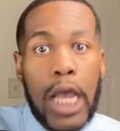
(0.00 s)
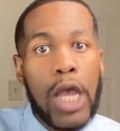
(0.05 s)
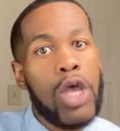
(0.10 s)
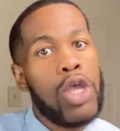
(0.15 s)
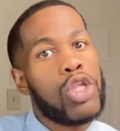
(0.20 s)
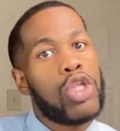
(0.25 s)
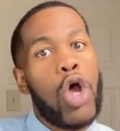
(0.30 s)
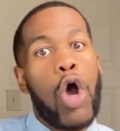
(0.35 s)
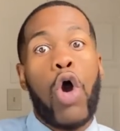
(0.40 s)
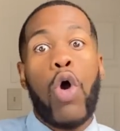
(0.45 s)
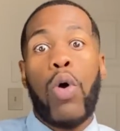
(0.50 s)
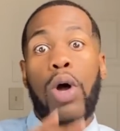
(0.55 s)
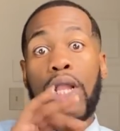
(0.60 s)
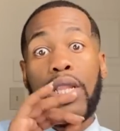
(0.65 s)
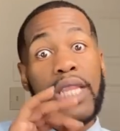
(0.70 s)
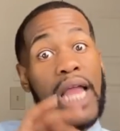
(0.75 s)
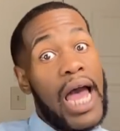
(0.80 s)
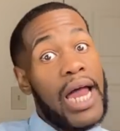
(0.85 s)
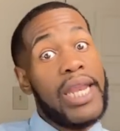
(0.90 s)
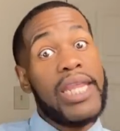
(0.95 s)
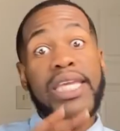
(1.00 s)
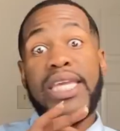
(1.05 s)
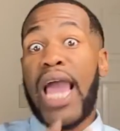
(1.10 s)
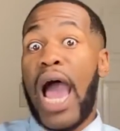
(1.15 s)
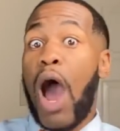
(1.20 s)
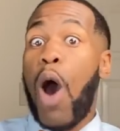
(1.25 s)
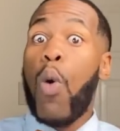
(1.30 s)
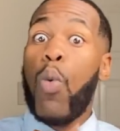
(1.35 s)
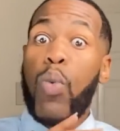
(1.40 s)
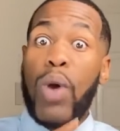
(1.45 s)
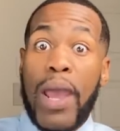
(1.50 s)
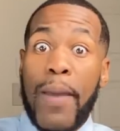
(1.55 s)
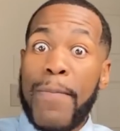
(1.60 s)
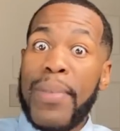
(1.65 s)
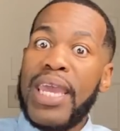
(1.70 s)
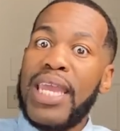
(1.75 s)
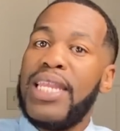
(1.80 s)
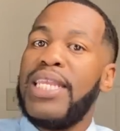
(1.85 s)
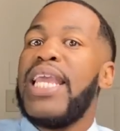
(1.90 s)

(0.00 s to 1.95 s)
So a lot of y'all women,